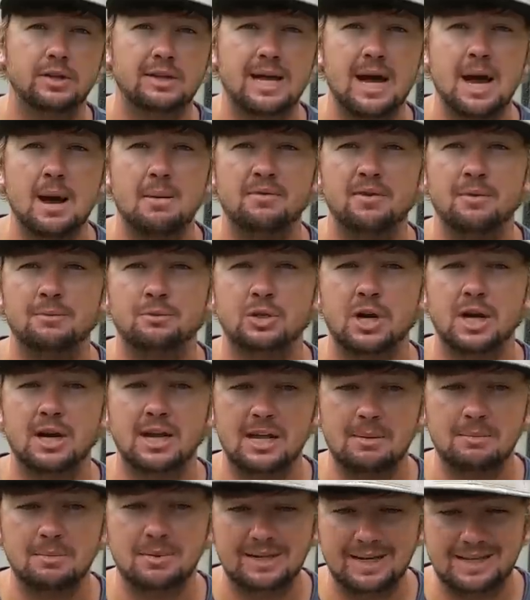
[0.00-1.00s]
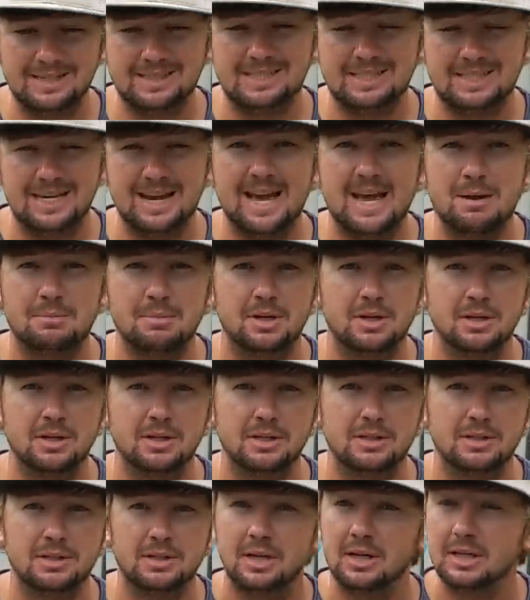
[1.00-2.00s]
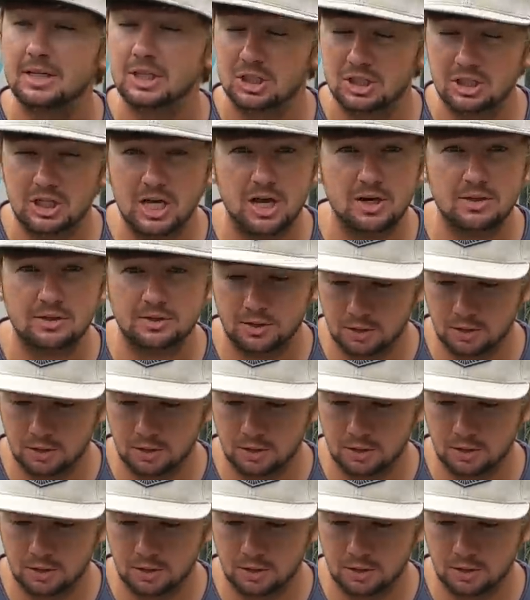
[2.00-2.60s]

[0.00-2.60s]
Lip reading: the time if I'm trying to imitate shad, because shad are